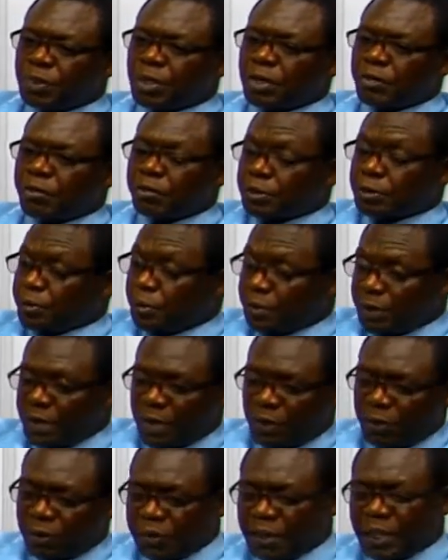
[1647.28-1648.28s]
respond
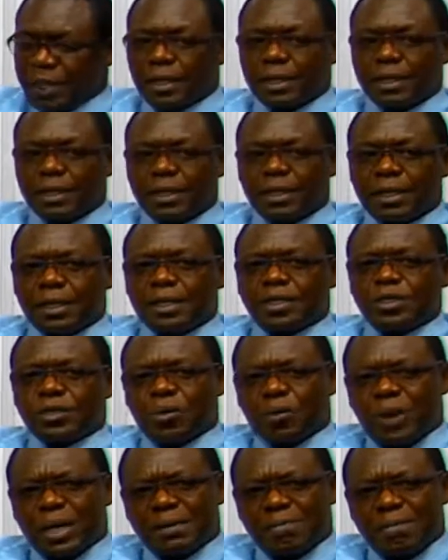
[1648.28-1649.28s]
accordingly. So
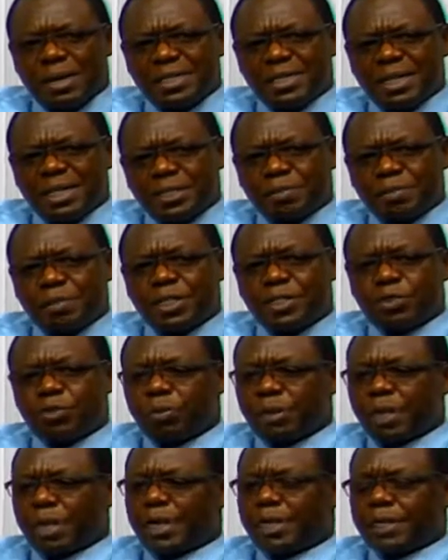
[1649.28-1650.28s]
what makes a speech to
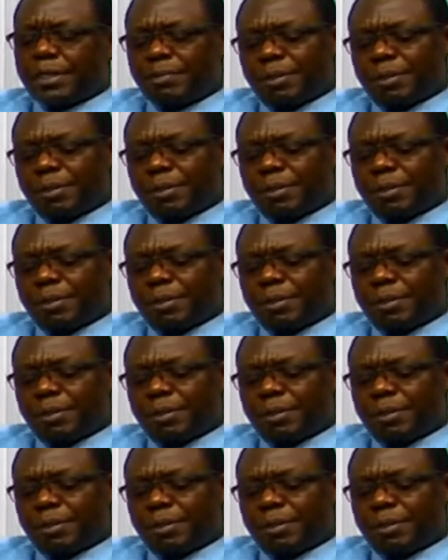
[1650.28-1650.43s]
be heard?